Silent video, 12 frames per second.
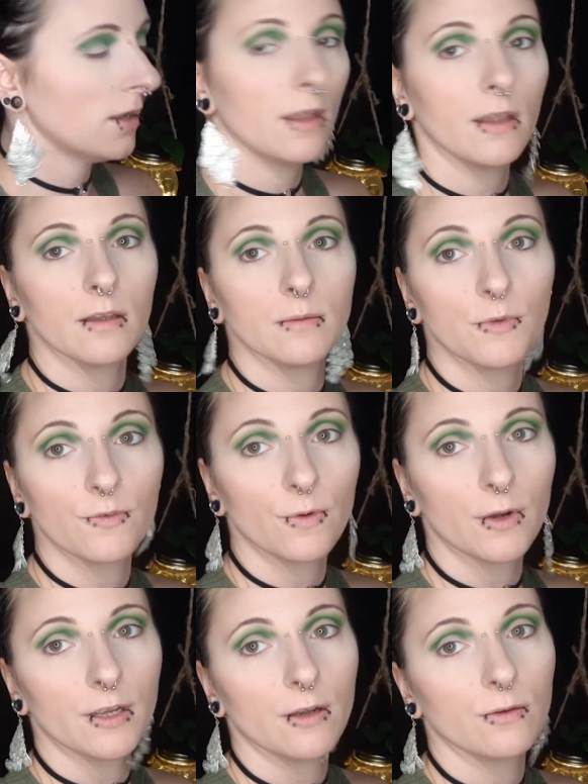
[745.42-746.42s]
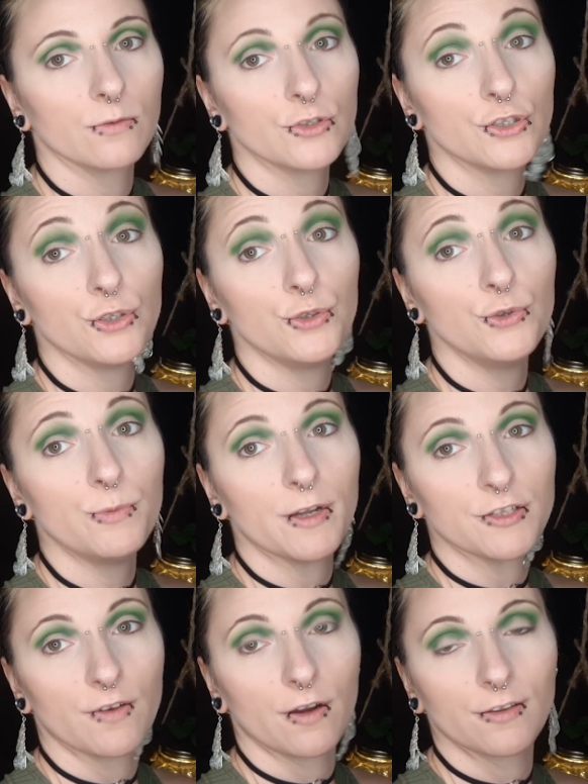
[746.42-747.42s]
And before I go too
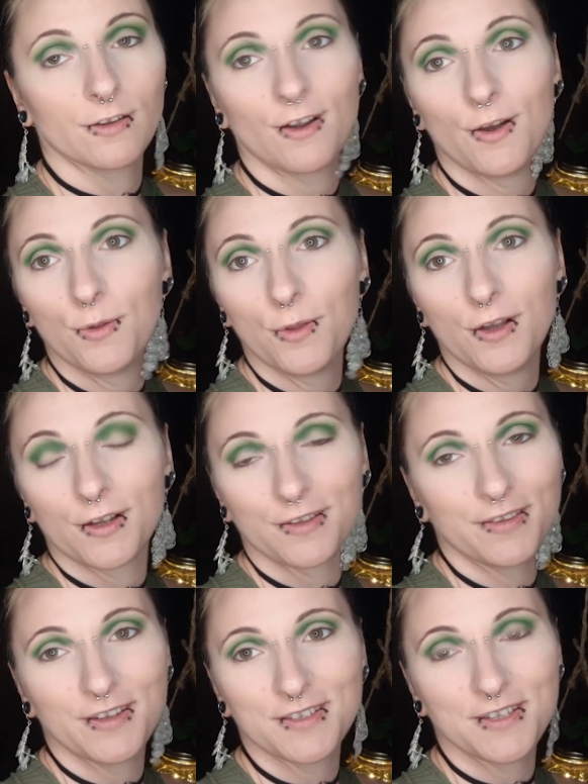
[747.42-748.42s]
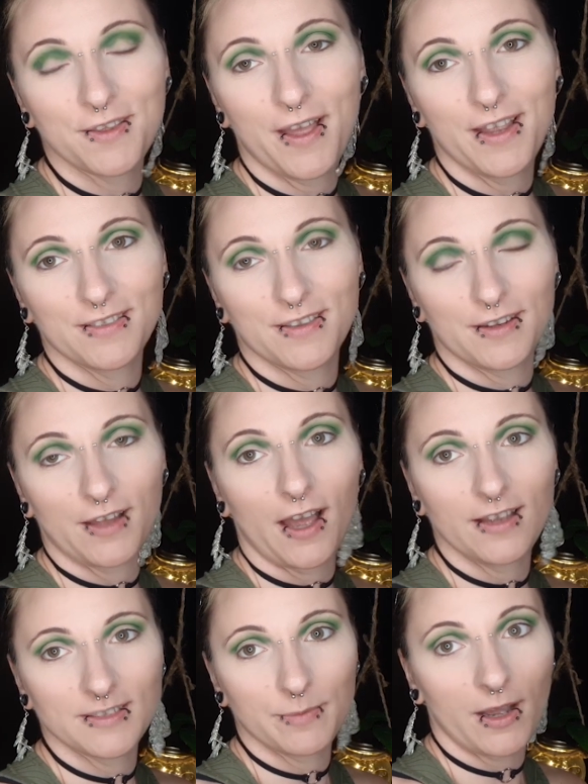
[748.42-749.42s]
much farther, oh look, there's the light that
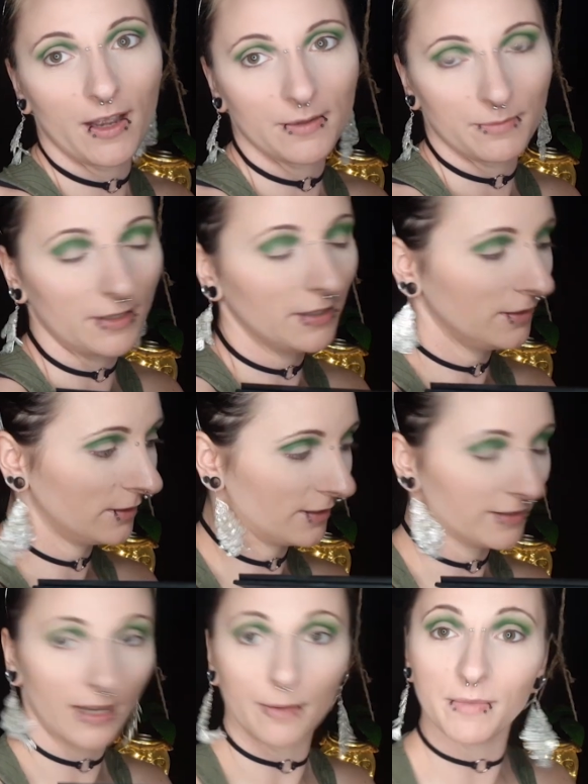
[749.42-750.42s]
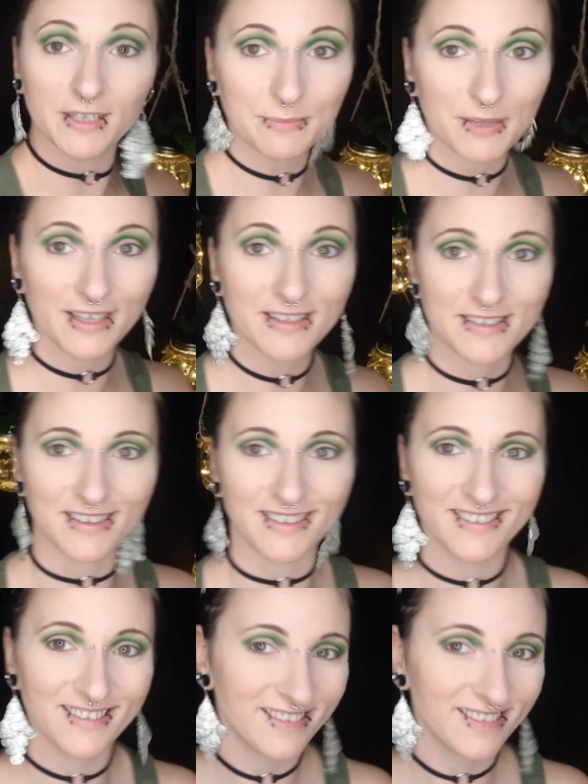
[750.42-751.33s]
hides behind me because I misplaced it.